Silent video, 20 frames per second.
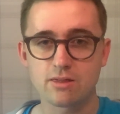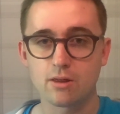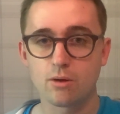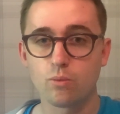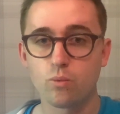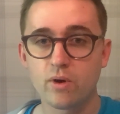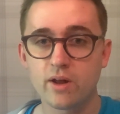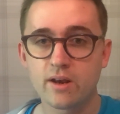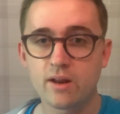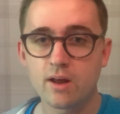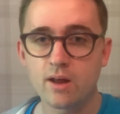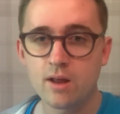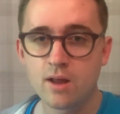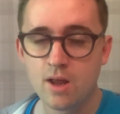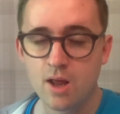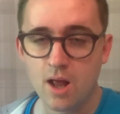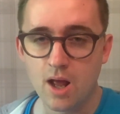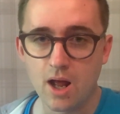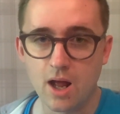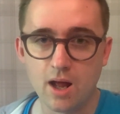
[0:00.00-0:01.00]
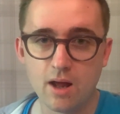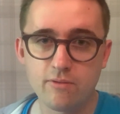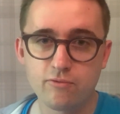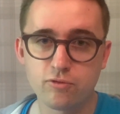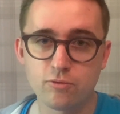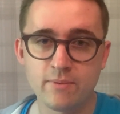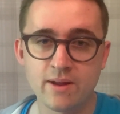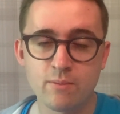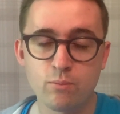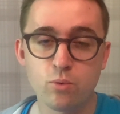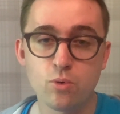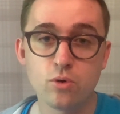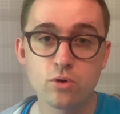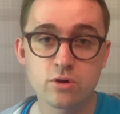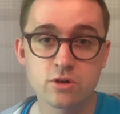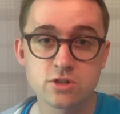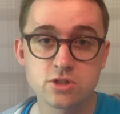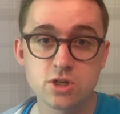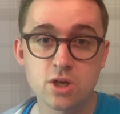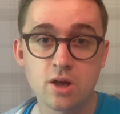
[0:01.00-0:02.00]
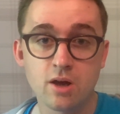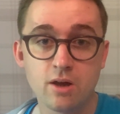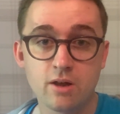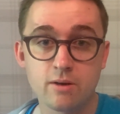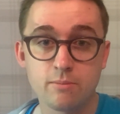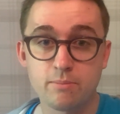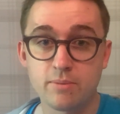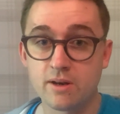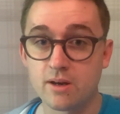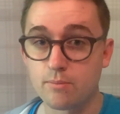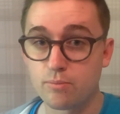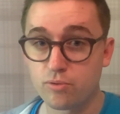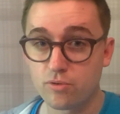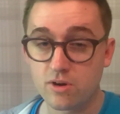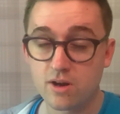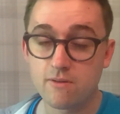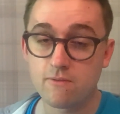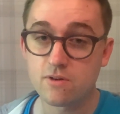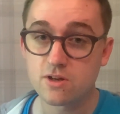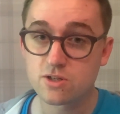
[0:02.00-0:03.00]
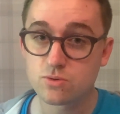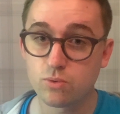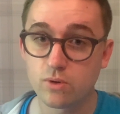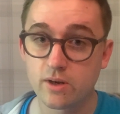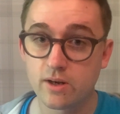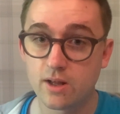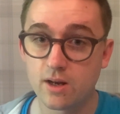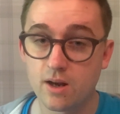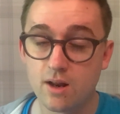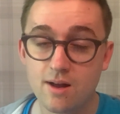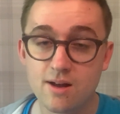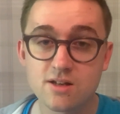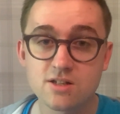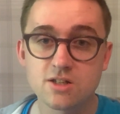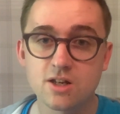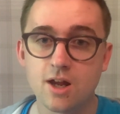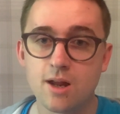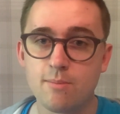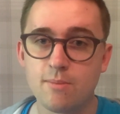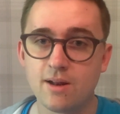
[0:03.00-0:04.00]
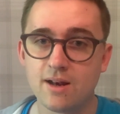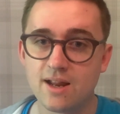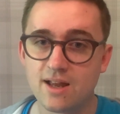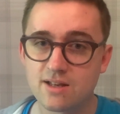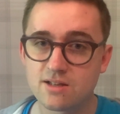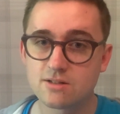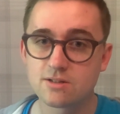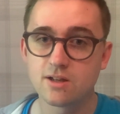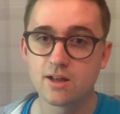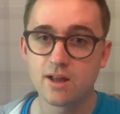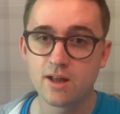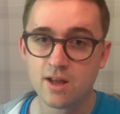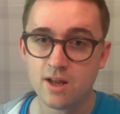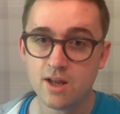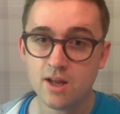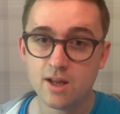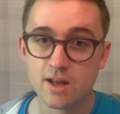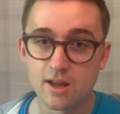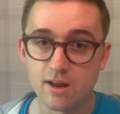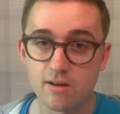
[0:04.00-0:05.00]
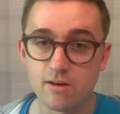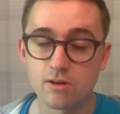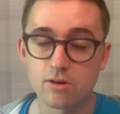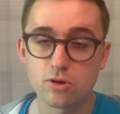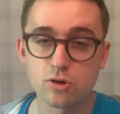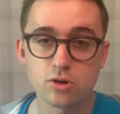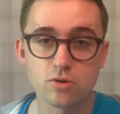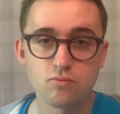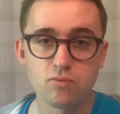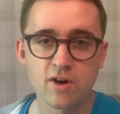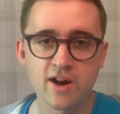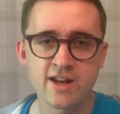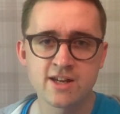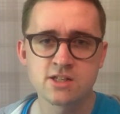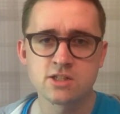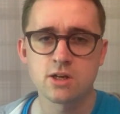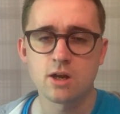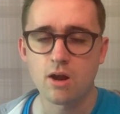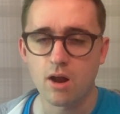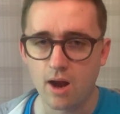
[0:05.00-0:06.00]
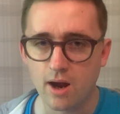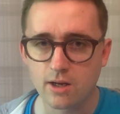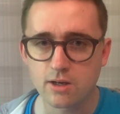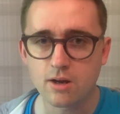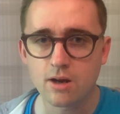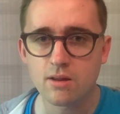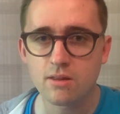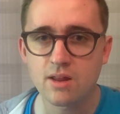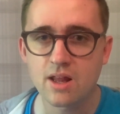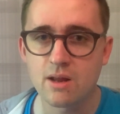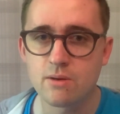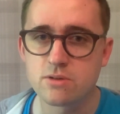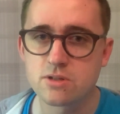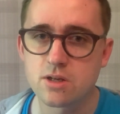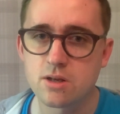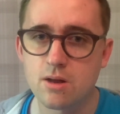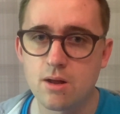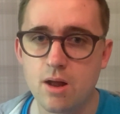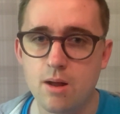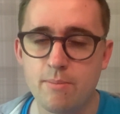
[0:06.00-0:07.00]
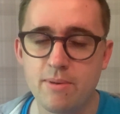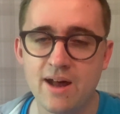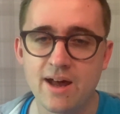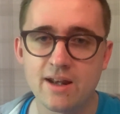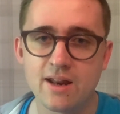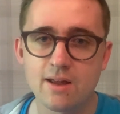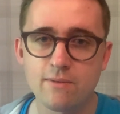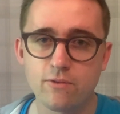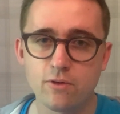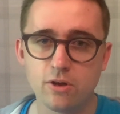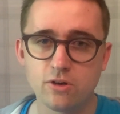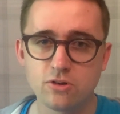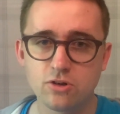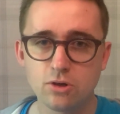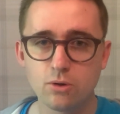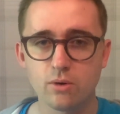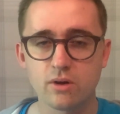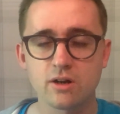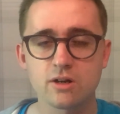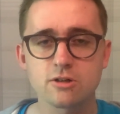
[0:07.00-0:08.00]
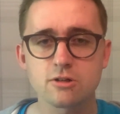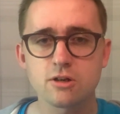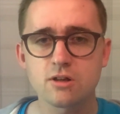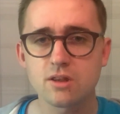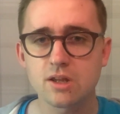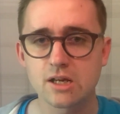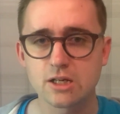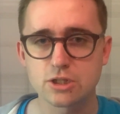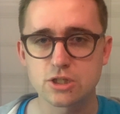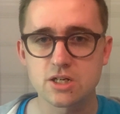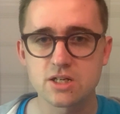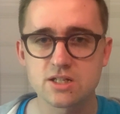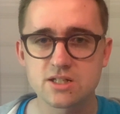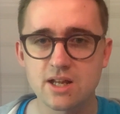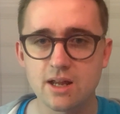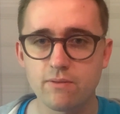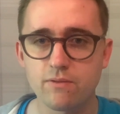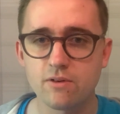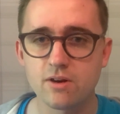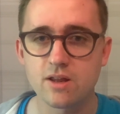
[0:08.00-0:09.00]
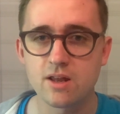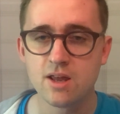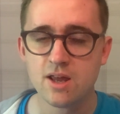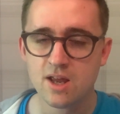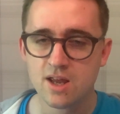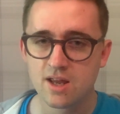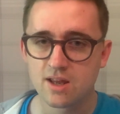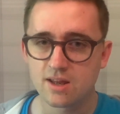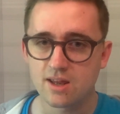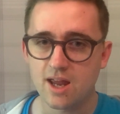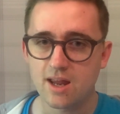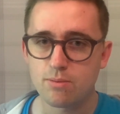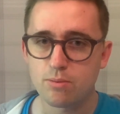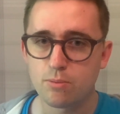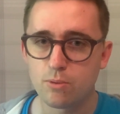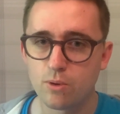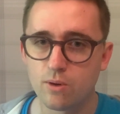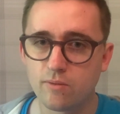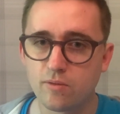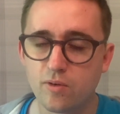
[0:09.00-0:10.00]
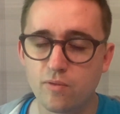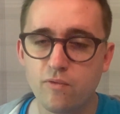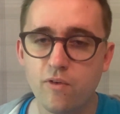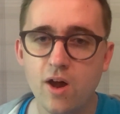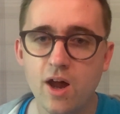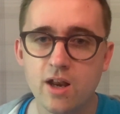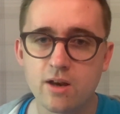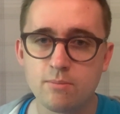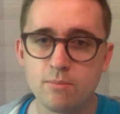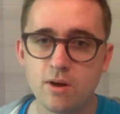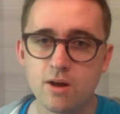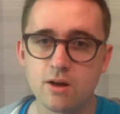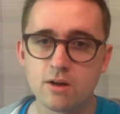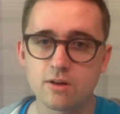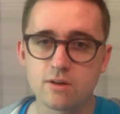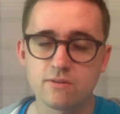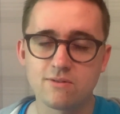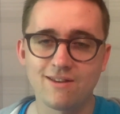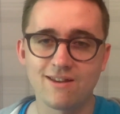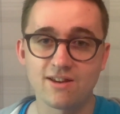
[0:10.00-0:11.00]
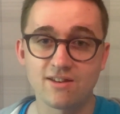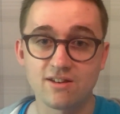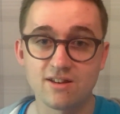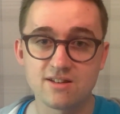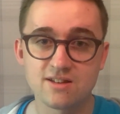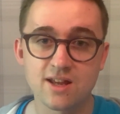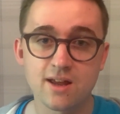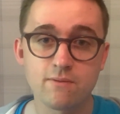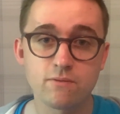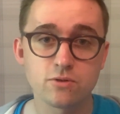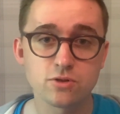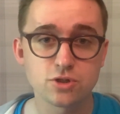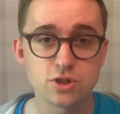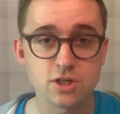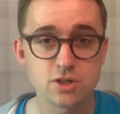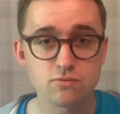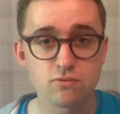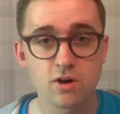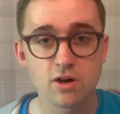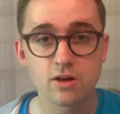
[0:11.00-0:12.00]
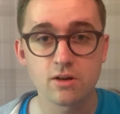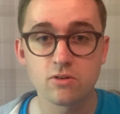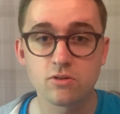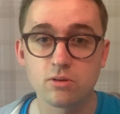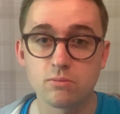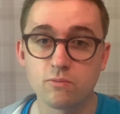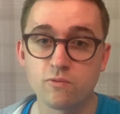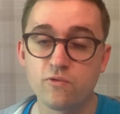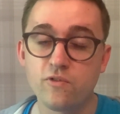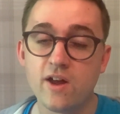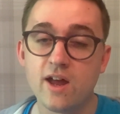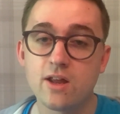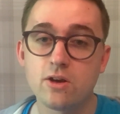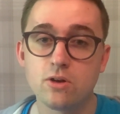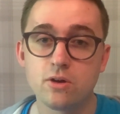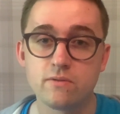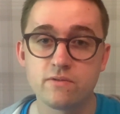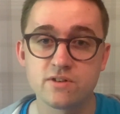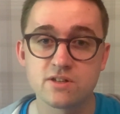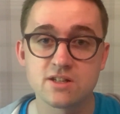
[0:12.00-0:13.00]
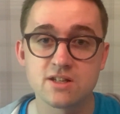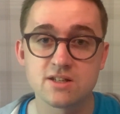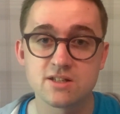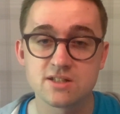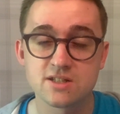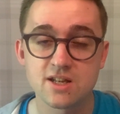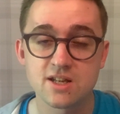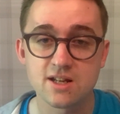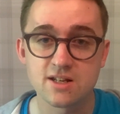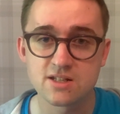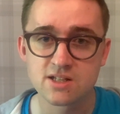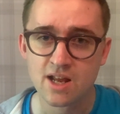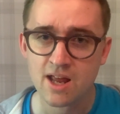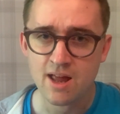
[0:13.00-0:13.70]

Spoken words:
The winner from Ed Walker's yard had been a previous winner last time at Leicester in a good race, so I don't think it was a bad effort at all. And I do think she's definitely capable of defying a mark of 67. She's running some fair novices since.